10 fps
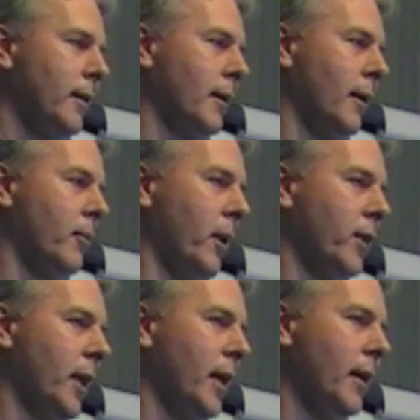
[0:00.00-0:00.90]
climb
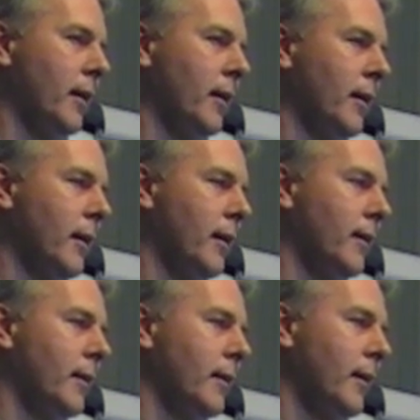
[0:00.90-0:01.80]
every hill,
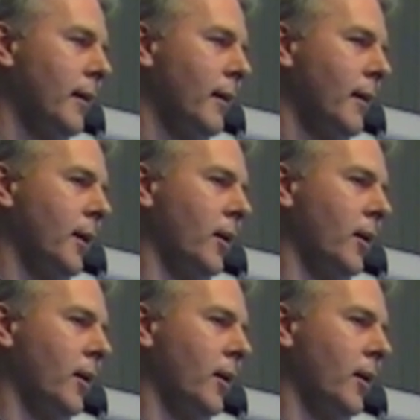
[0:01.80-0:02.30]
and you